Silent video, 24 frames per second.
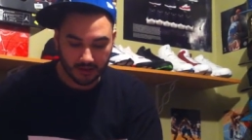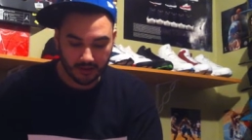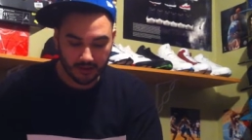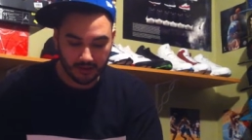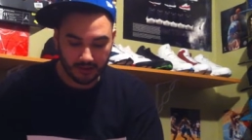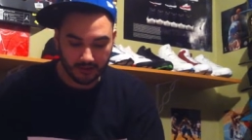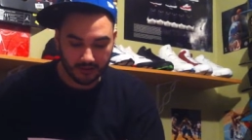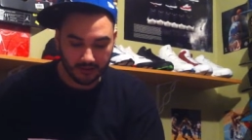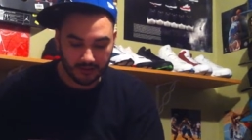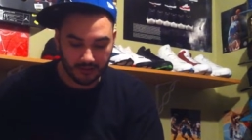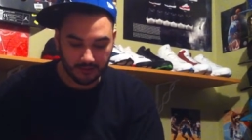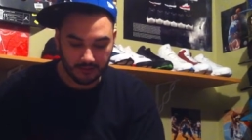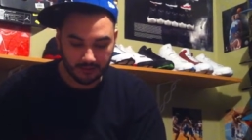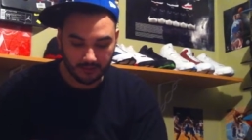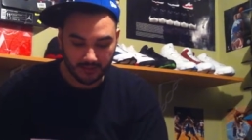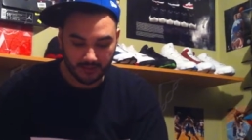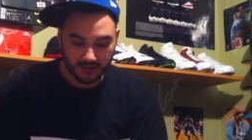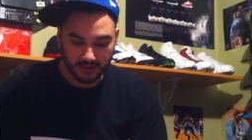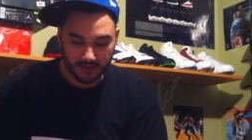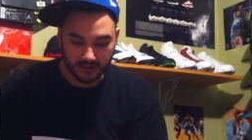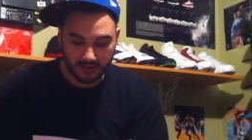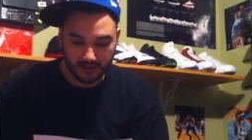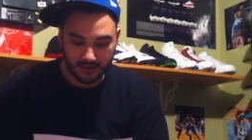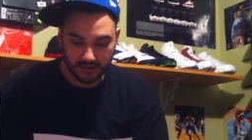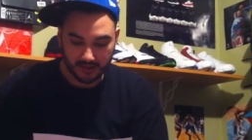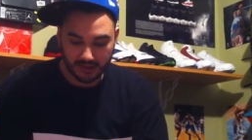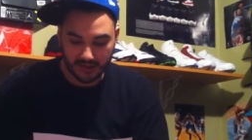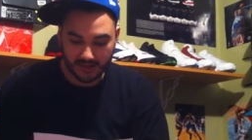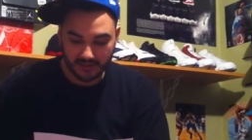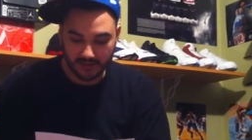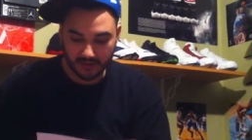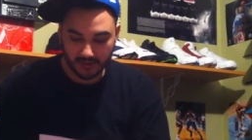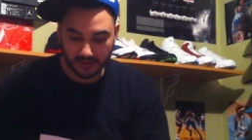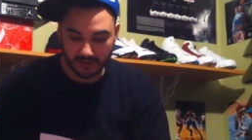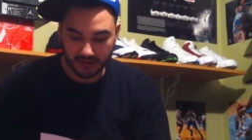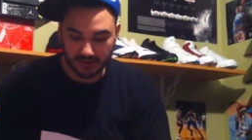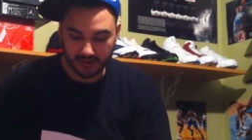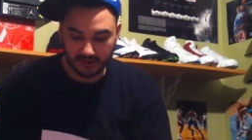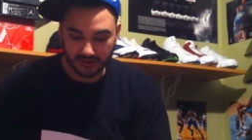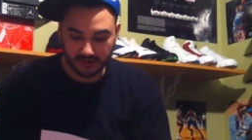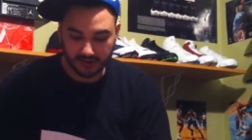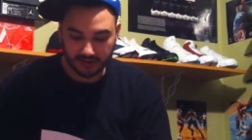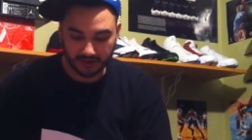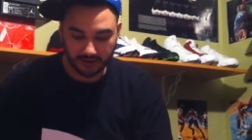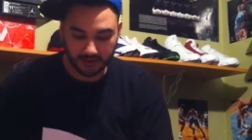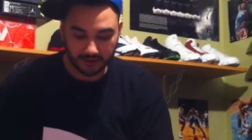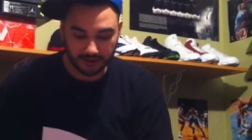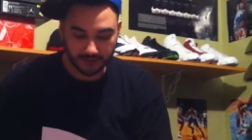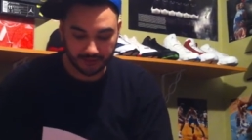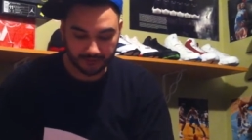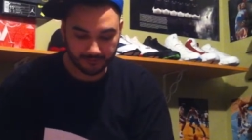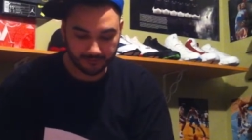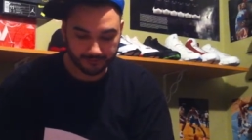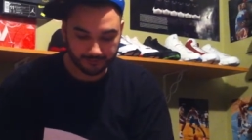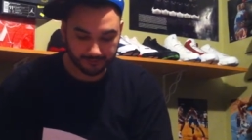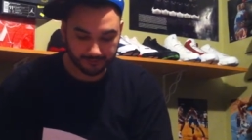Um, and I gave you a t-shirt.